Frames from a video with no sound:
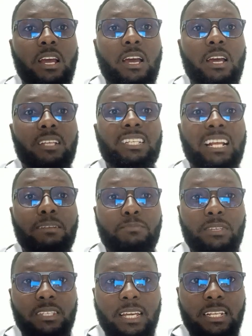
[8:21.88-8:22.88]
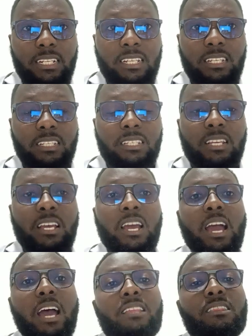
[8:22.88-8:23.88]
salpingitis,
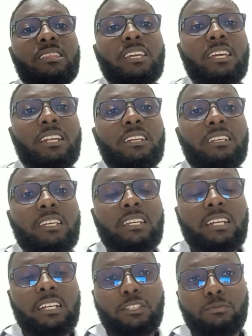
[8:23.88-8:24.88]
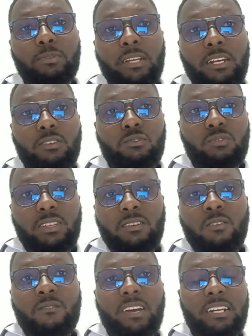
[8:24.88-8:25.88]
and then it can spread to the
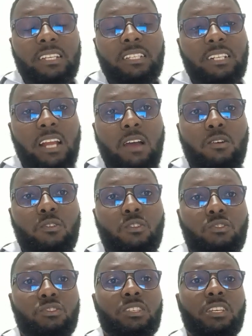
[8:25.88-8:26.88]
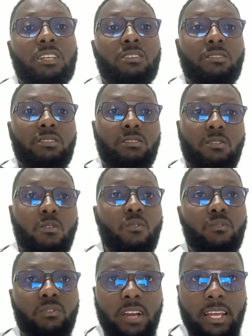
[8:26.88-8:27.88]
ovaries, now causing
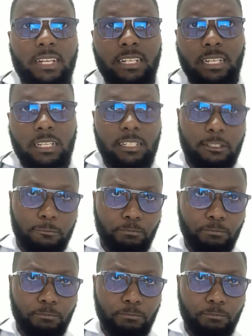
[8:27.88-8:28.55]
uveitis.